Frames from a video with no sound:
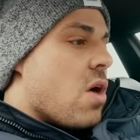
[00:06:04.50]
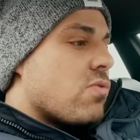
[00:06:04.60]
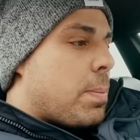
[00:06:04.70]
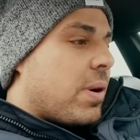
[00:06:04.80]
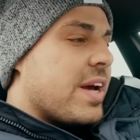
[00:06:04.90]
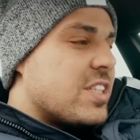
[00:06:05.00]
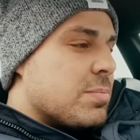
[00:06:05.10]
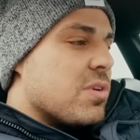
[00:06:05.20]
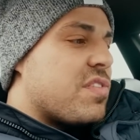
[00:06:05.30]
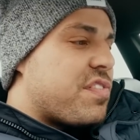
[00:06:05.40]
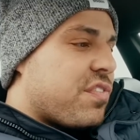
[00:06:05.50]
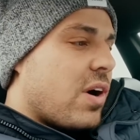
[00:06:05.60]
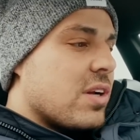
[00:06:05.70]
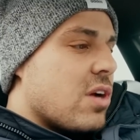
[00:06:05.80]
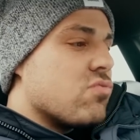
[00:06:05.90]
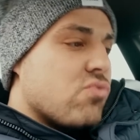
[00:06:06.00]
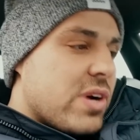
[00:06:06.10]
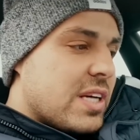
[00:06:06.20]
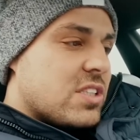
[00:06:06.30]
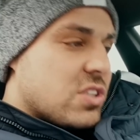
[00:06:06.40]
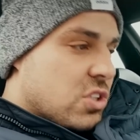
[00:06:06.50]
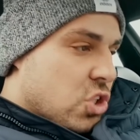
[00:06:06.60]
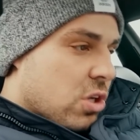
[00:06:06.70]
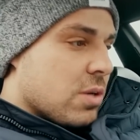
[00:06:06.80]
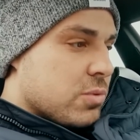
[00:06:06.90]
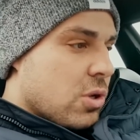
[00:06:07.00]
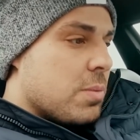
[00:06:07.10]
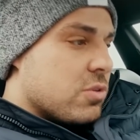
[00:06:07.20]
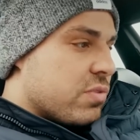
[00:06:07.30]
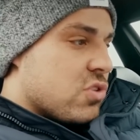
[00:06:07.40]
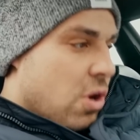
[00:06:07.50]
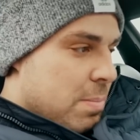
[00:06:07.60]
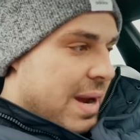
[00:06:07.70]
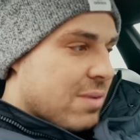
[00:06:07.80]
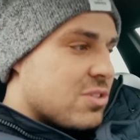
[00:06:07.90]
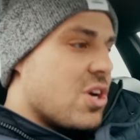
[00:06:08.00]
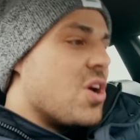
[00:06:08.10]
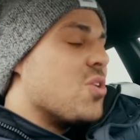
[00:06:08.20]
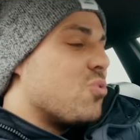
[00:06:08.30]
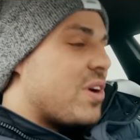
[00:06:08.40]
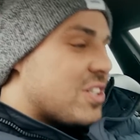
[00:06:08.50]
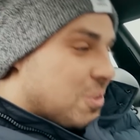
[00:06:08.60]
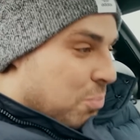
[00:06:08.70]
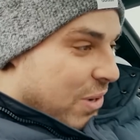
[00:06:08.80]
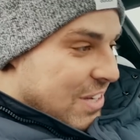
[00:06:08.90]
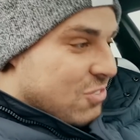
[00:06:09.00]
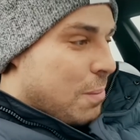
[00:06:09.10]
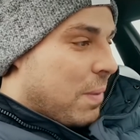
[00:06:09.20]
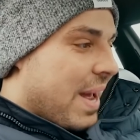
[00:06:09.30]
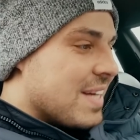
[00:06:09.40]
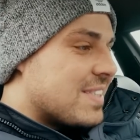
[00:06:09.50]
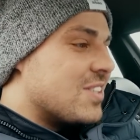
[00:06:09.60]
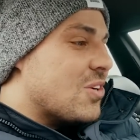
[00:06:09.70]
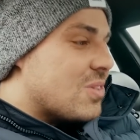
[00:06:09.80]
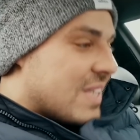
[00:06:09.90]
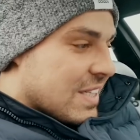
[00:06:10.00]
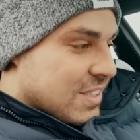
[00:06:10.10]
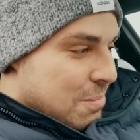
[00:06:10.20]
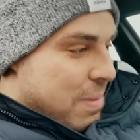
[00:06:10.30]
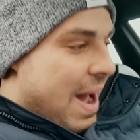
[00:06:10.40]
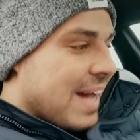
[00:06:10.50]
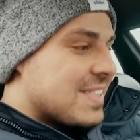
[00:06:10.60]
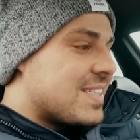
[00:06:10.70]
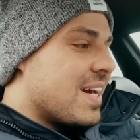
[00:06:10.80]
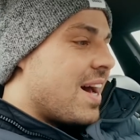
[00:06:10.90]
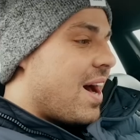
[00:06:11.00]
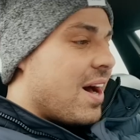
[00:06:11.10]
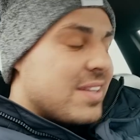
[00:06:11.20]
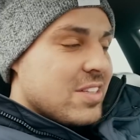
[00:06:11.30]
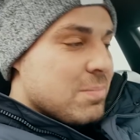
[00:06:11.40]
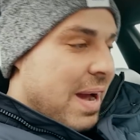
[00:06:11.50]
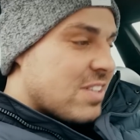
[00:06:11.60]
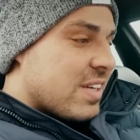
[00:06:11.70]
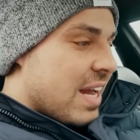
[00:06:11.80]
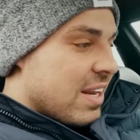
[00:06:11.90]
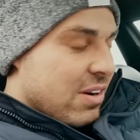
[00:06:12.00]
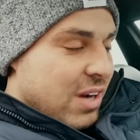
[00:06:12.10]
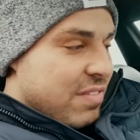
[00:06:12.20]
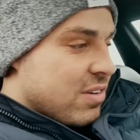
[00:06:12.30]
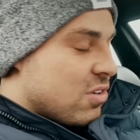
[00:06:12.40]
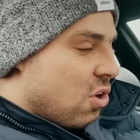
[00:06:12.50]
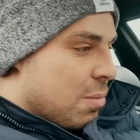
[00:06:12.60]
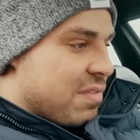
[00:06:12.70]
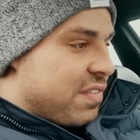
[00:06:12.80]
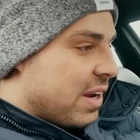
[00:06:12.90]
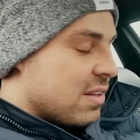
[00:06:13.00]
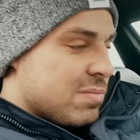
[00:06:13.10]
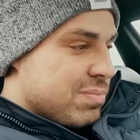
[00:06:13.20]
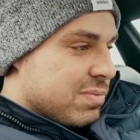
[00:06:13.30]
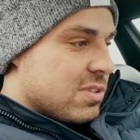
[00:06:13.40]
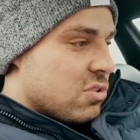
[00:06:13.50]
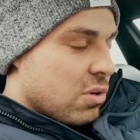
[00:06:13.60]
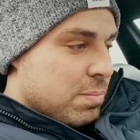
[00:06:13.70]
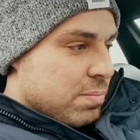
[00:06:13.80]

Replacement front and rear shock absorbers with top mounts, rear springs replaced, new discs and pads. Discs and pads, again, they're another common thing. Stock